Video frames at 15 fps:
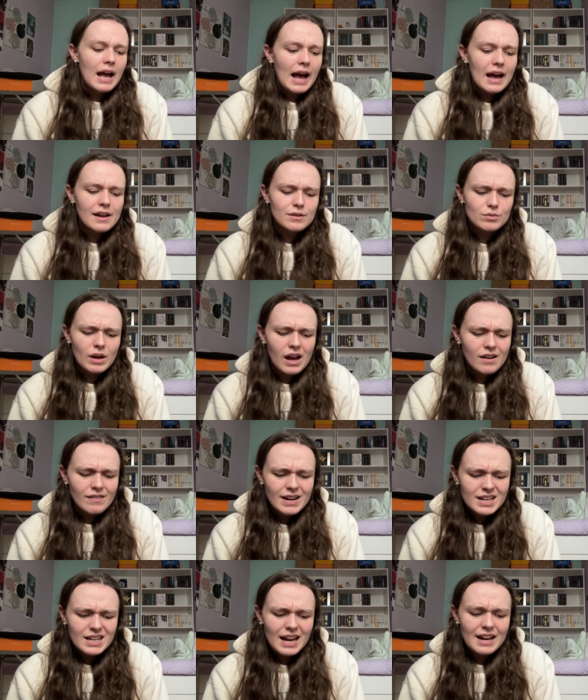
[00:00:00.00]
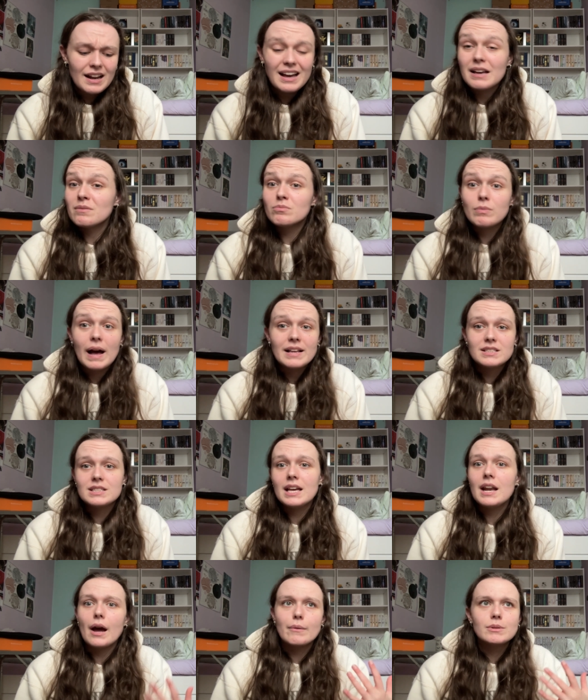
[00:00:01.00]
And I read it, and I, as I
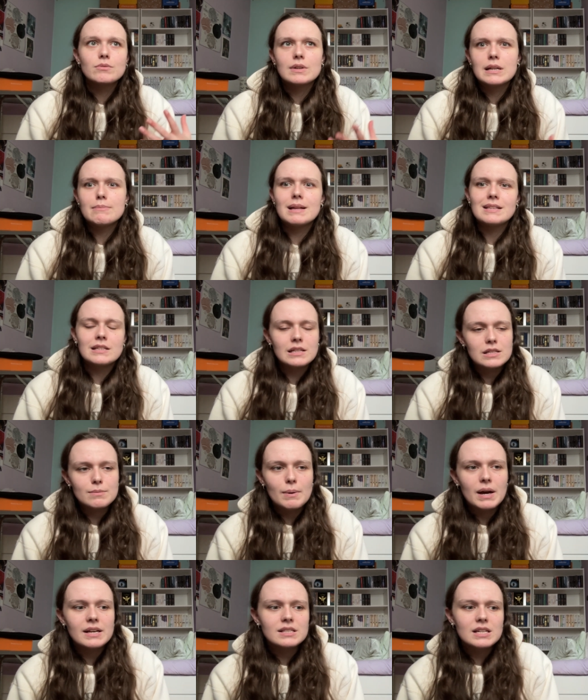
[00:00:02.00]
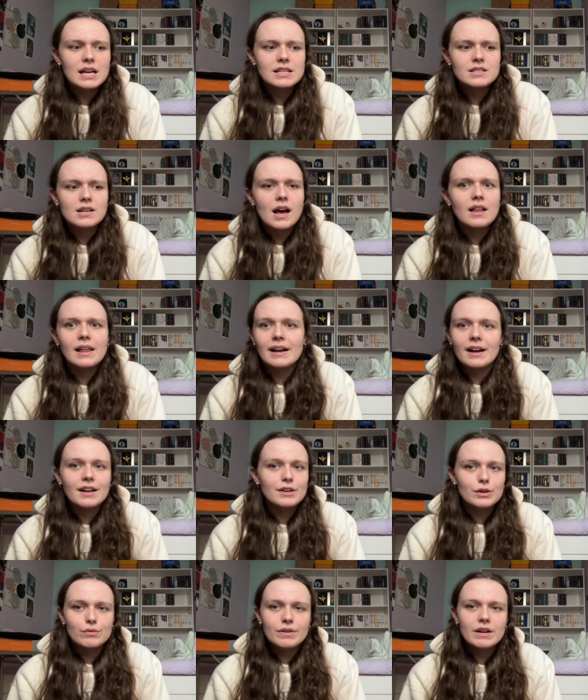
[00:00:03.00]
said, I was really pleasantly surprised. It's not like a
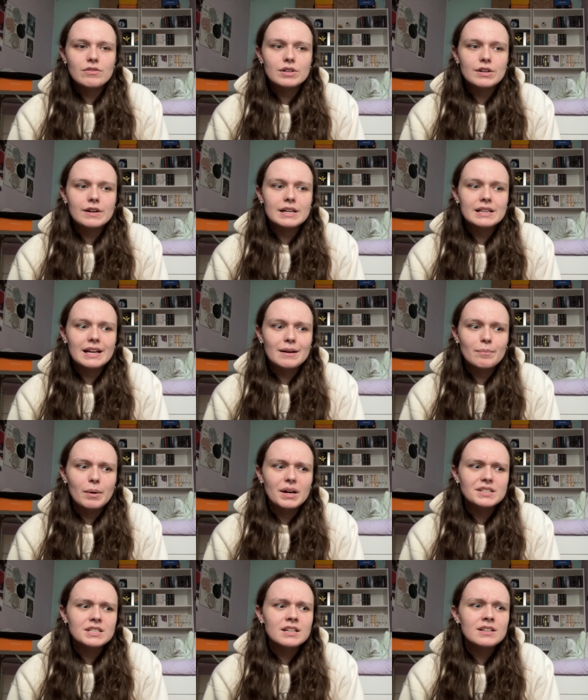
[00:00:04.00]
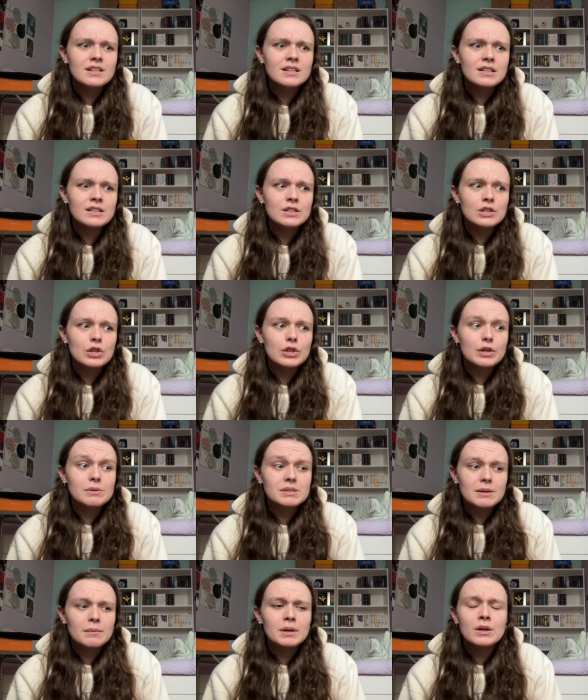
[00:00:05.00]
new favorite or anything, but there was
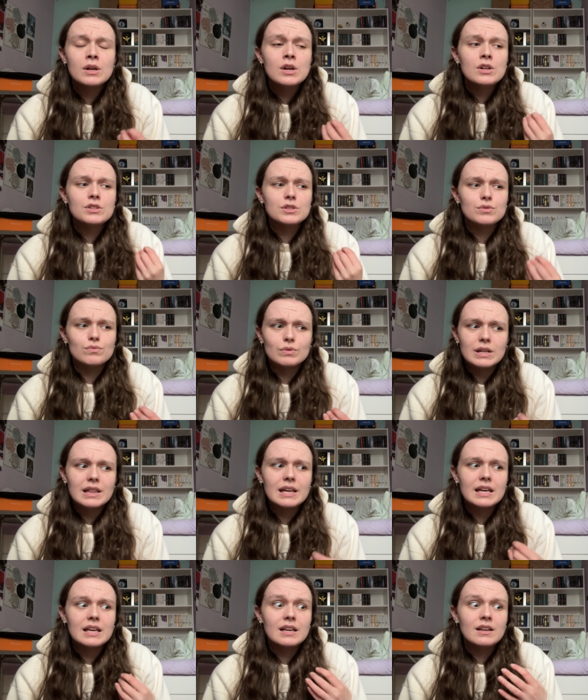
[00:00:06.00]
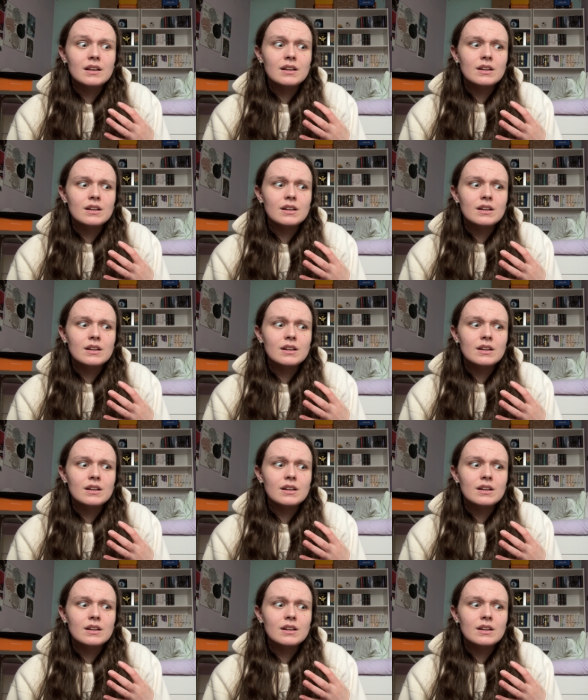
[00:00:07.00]
something just really